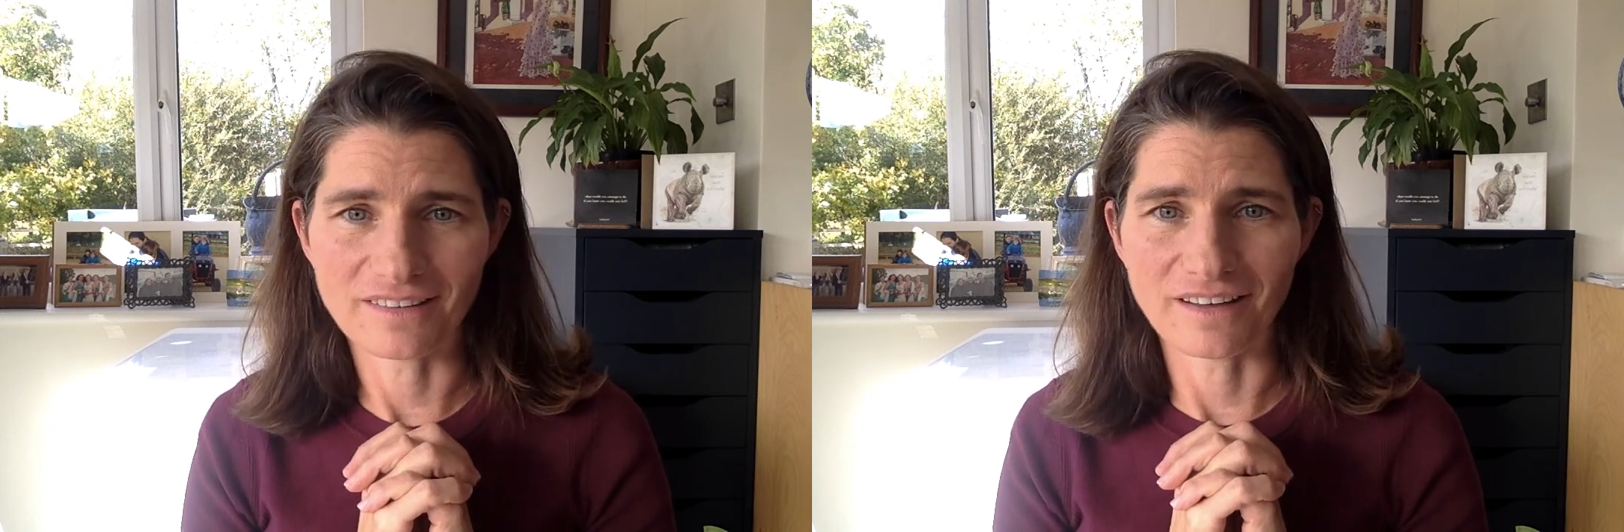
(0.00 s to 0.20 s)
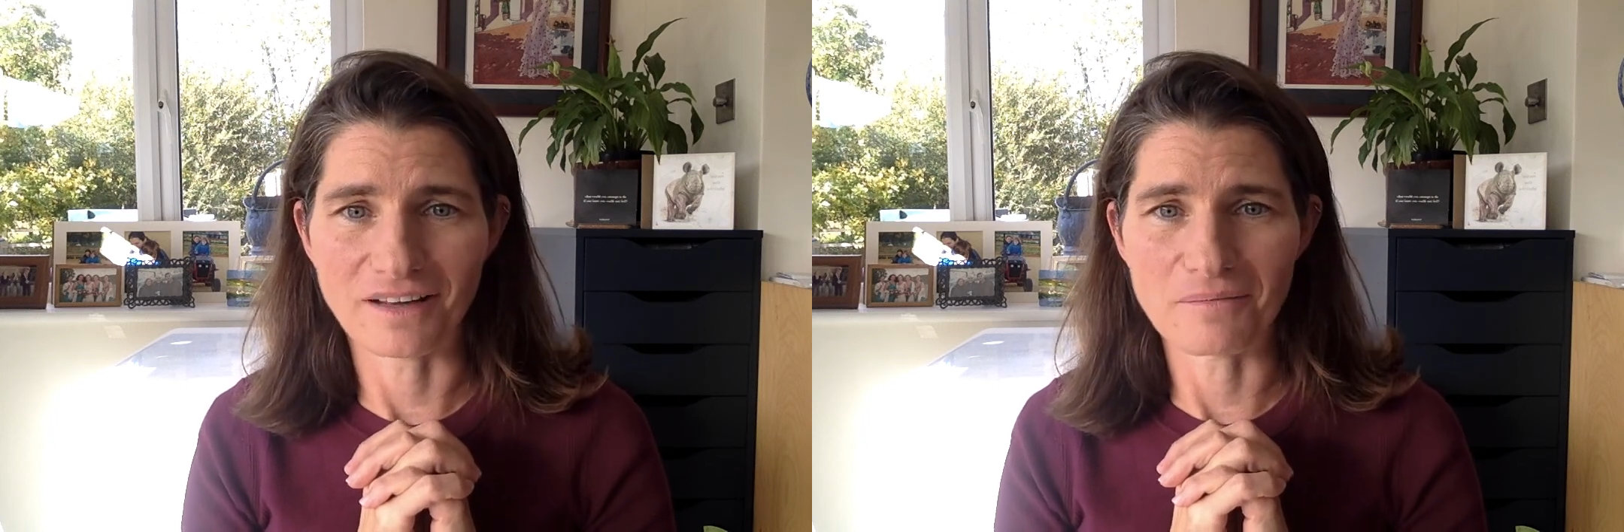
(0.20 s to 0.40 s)

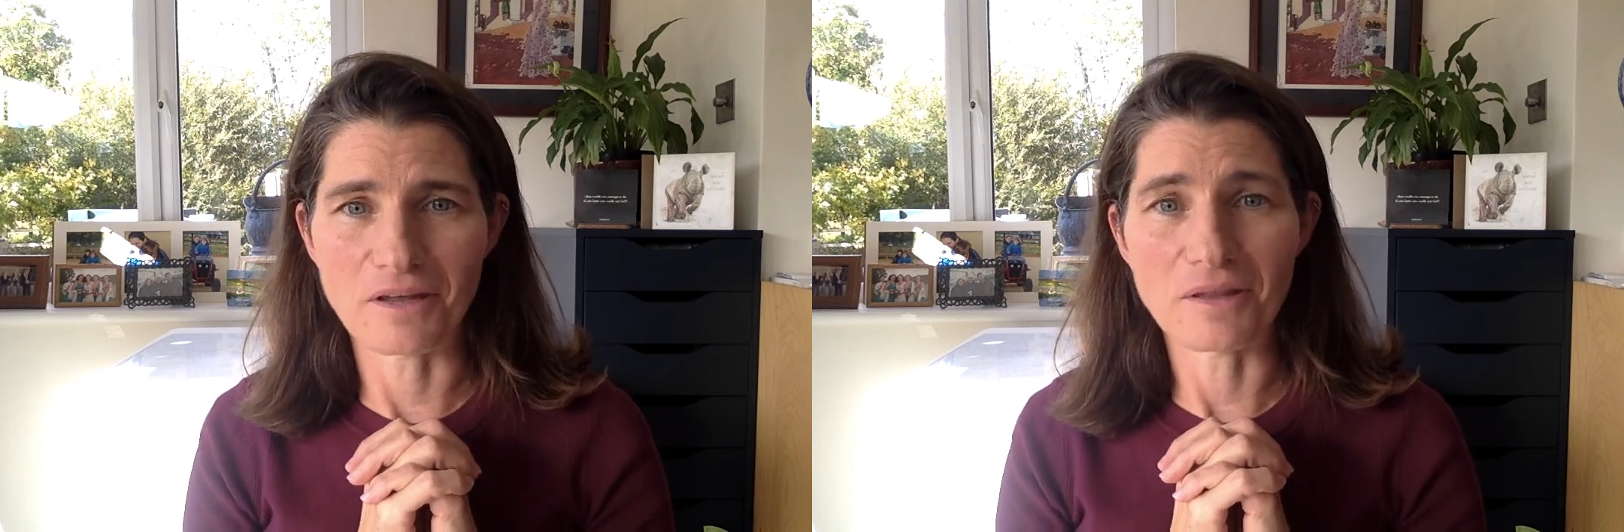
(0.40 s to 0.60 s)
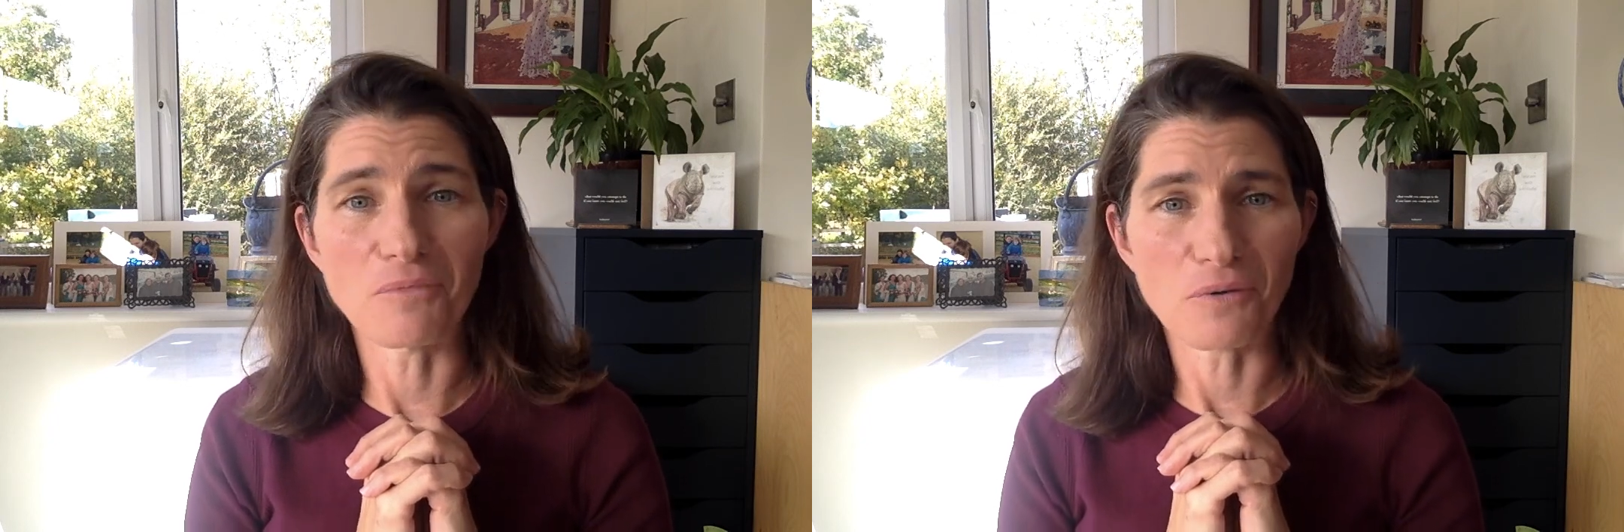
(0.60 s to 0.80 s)

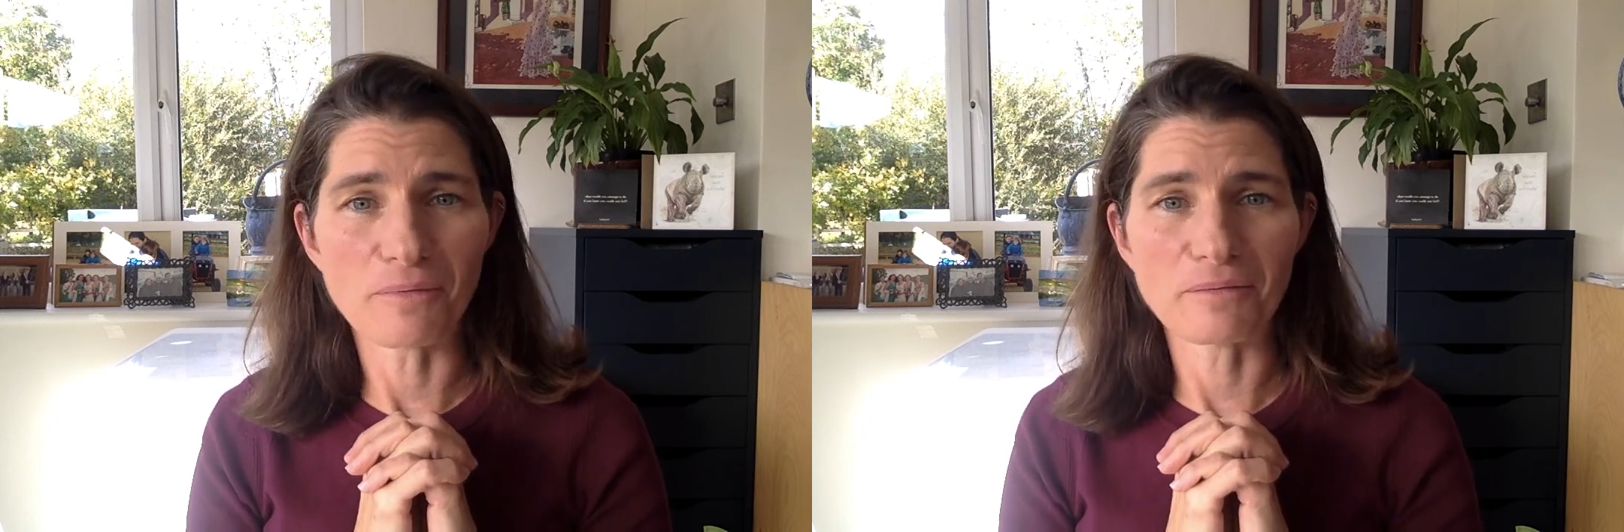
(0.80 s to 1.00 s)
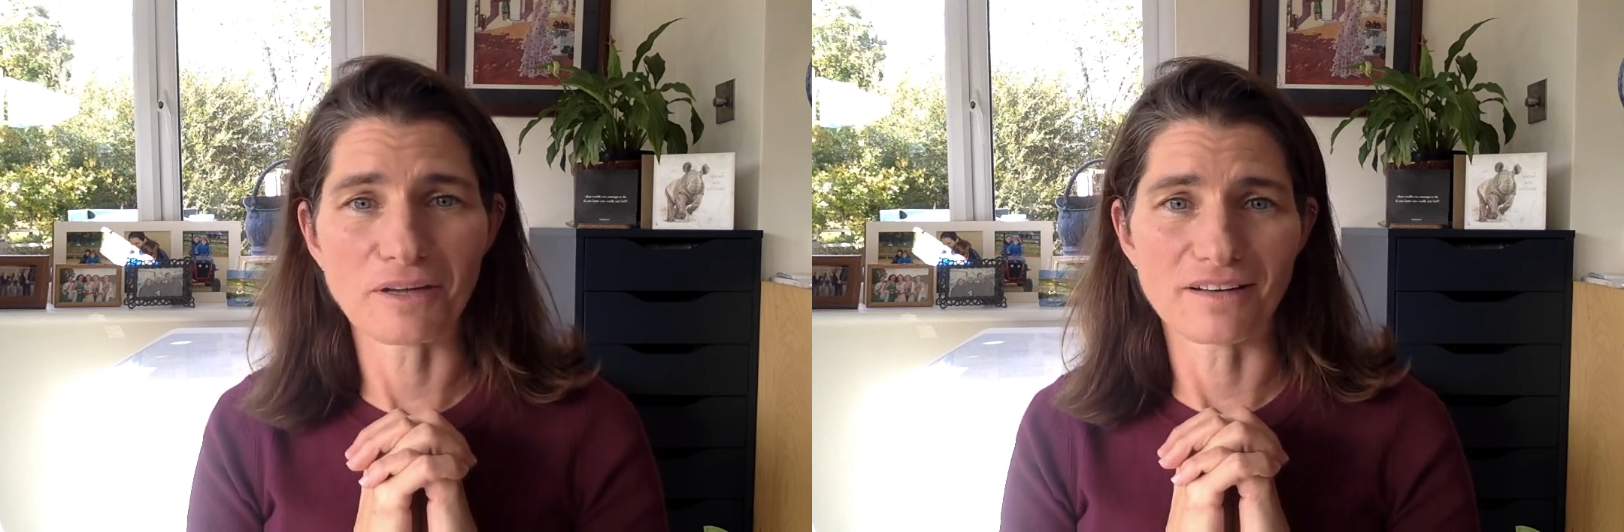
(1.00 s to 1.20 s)
And the more people that